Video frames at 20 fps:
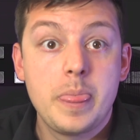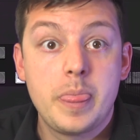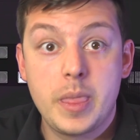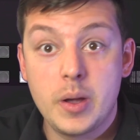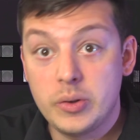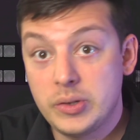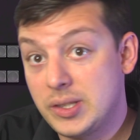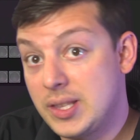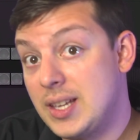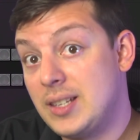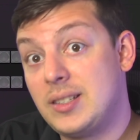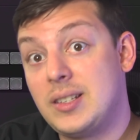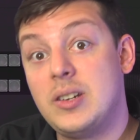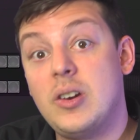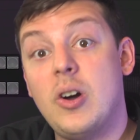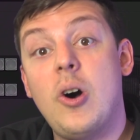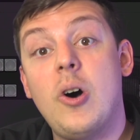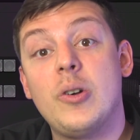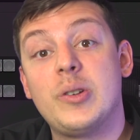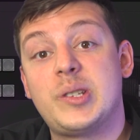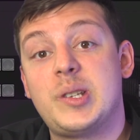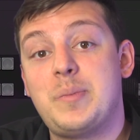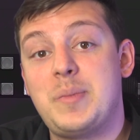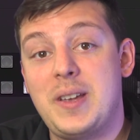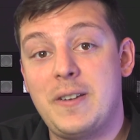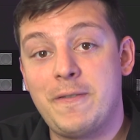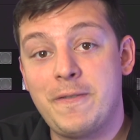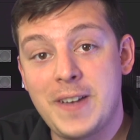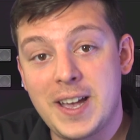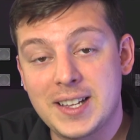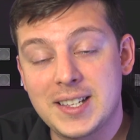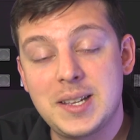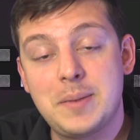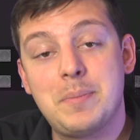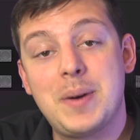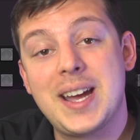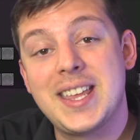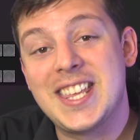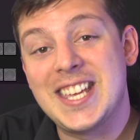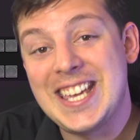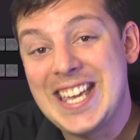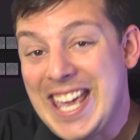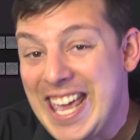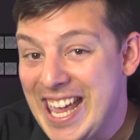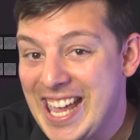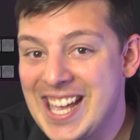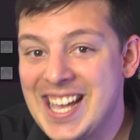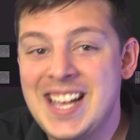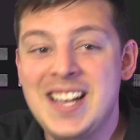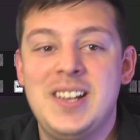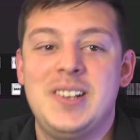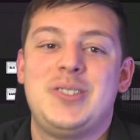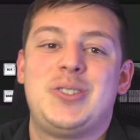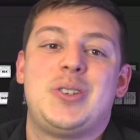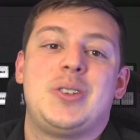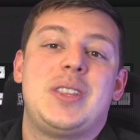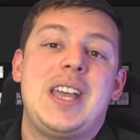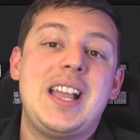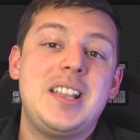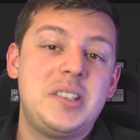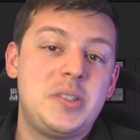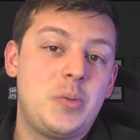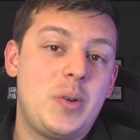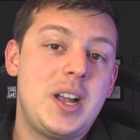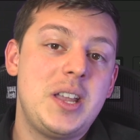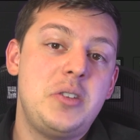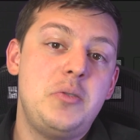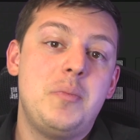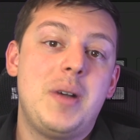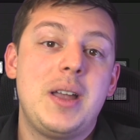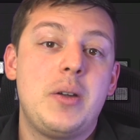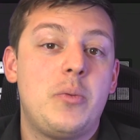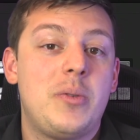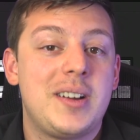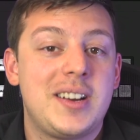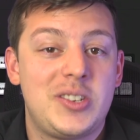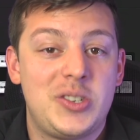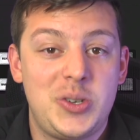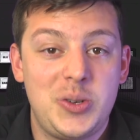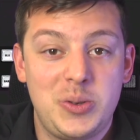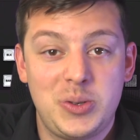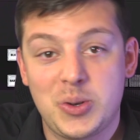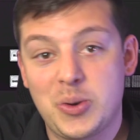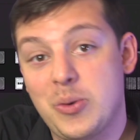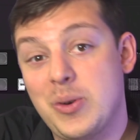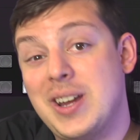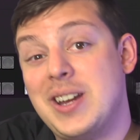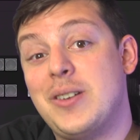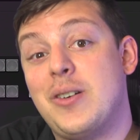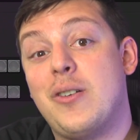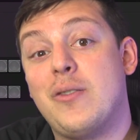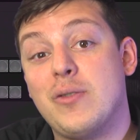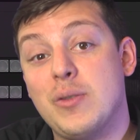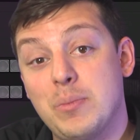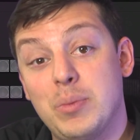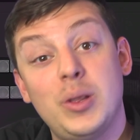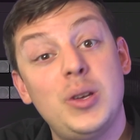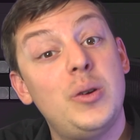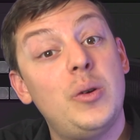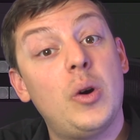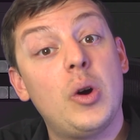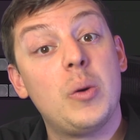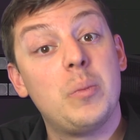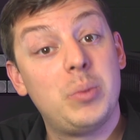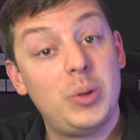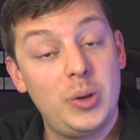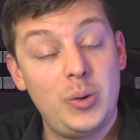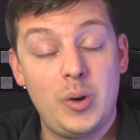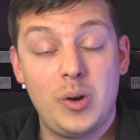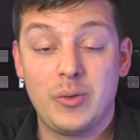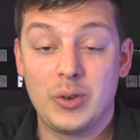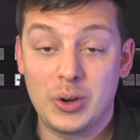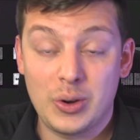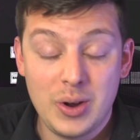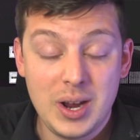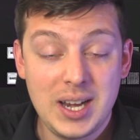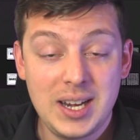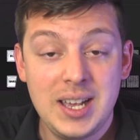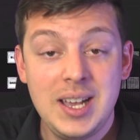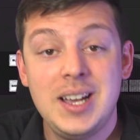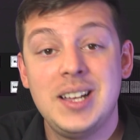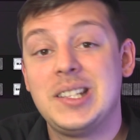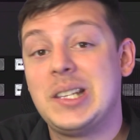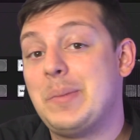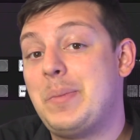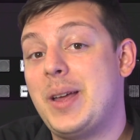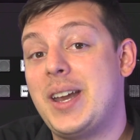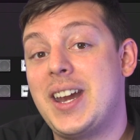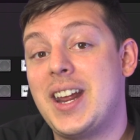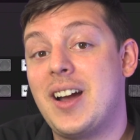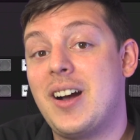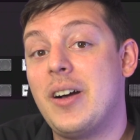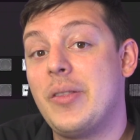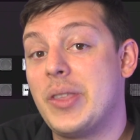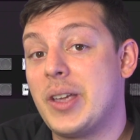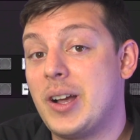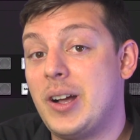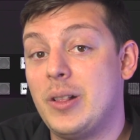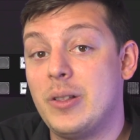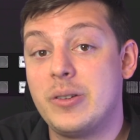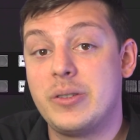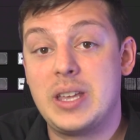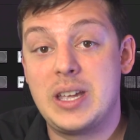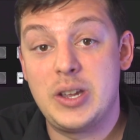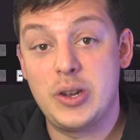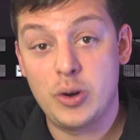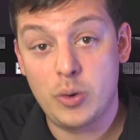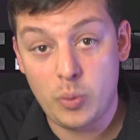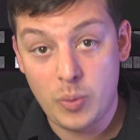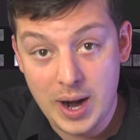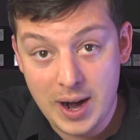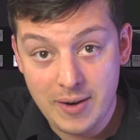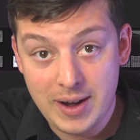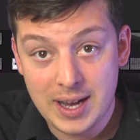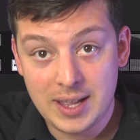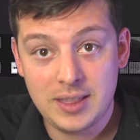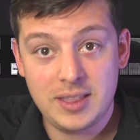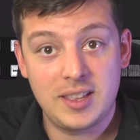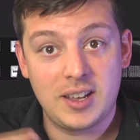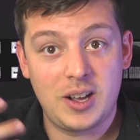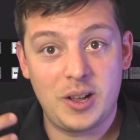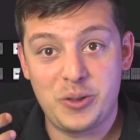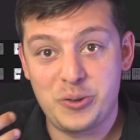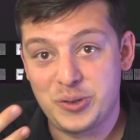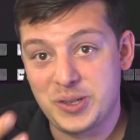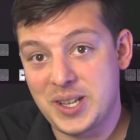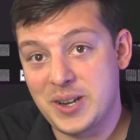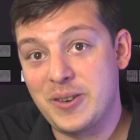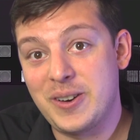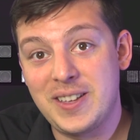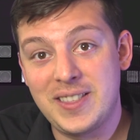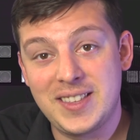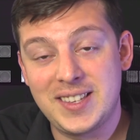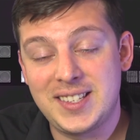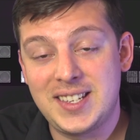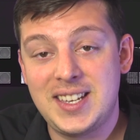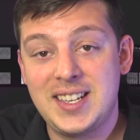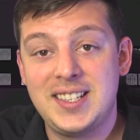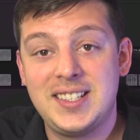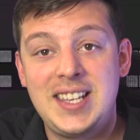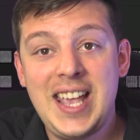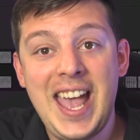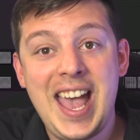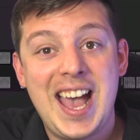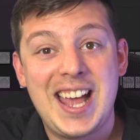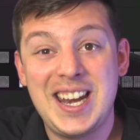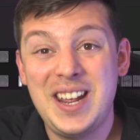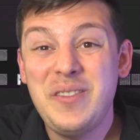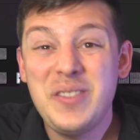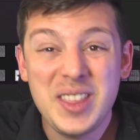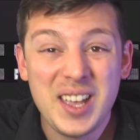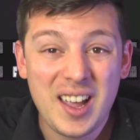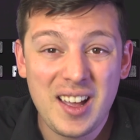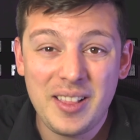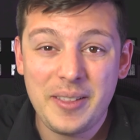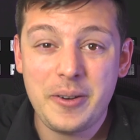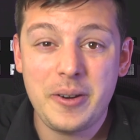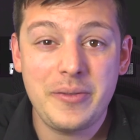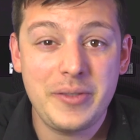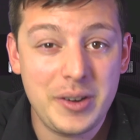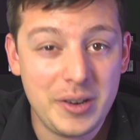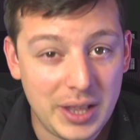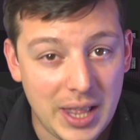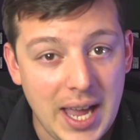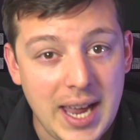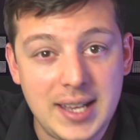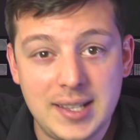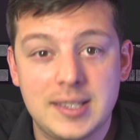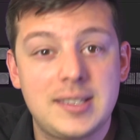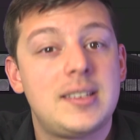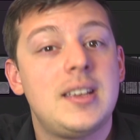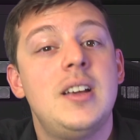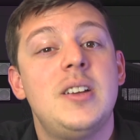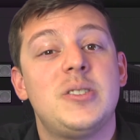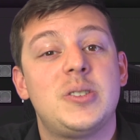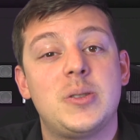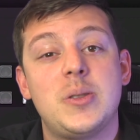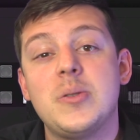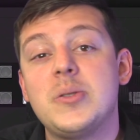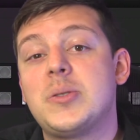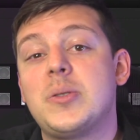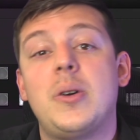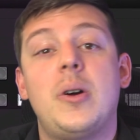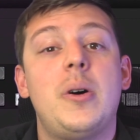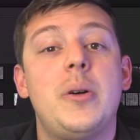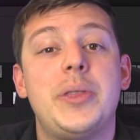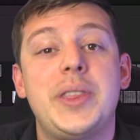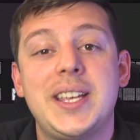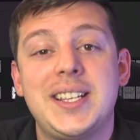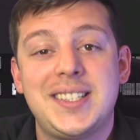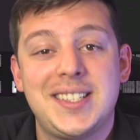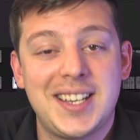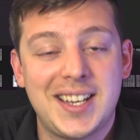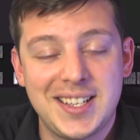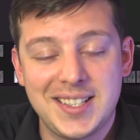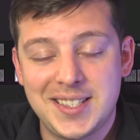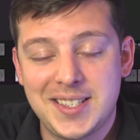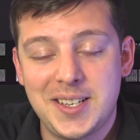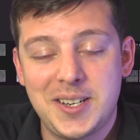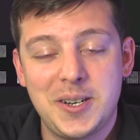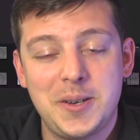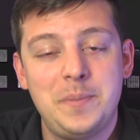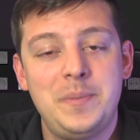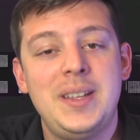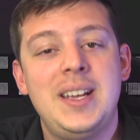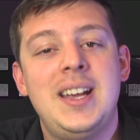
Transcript: those things could also be affected by the key. So that's why you might want to choose green over blue or blue over green, depending on the color that you're wearing, the colors that are in the scenes, and even the color of your lights. So those are all things to consider.